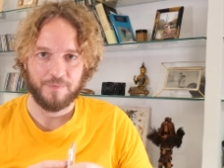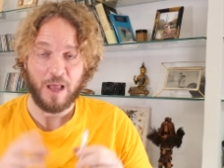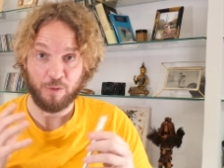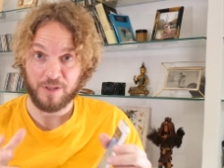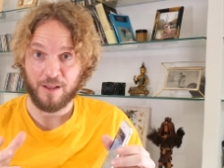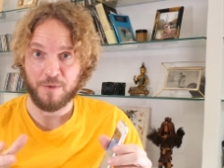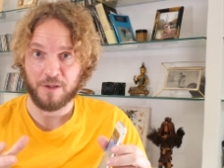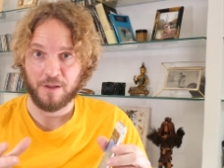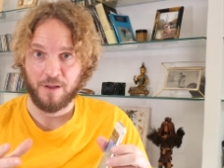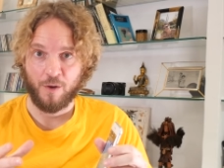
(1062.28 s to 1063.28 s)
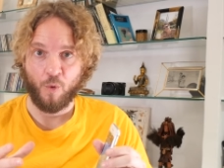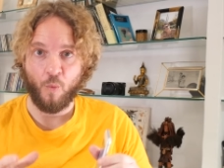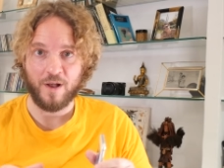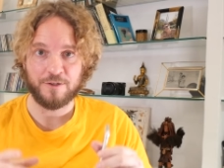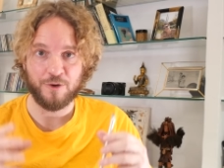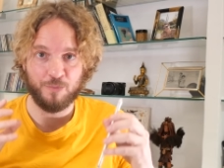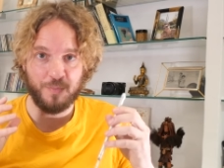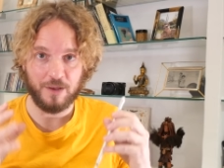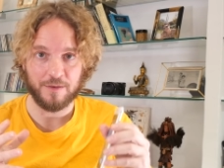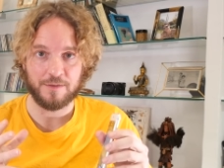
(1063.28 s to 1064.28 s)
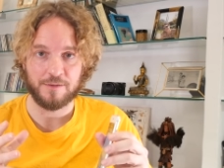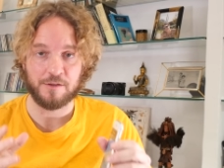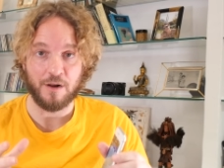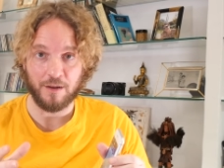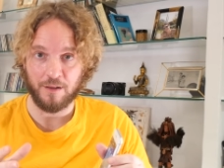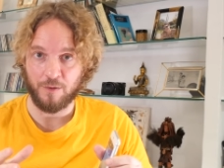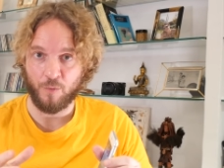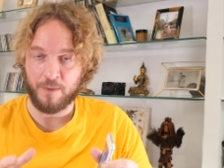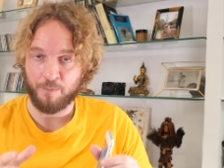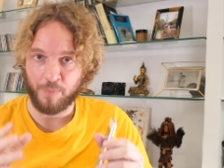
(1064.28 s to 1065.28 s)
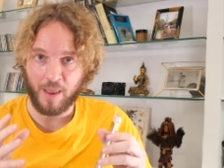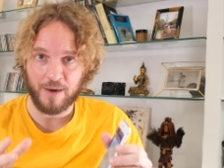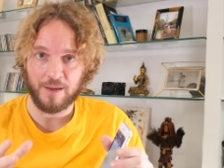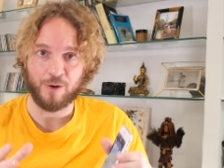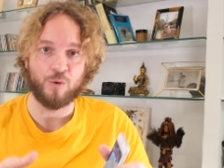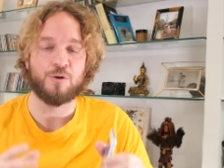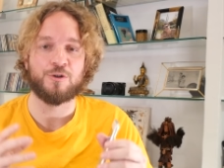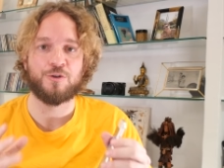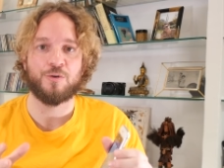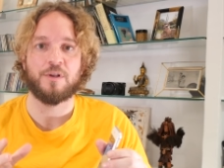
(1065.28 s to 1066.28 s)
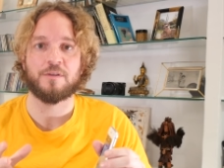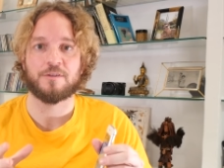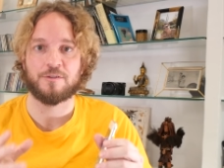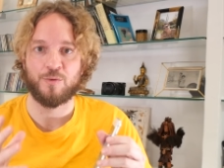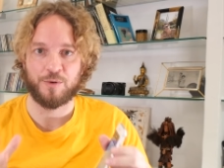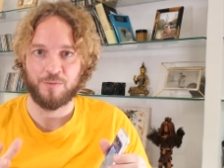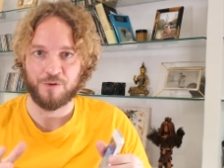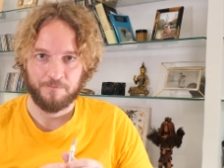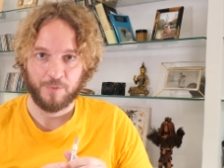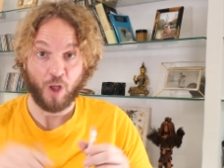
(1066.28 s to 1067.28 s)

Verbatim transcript: Now tell me, what's your biggest struggle when planning or shooting the supermoon?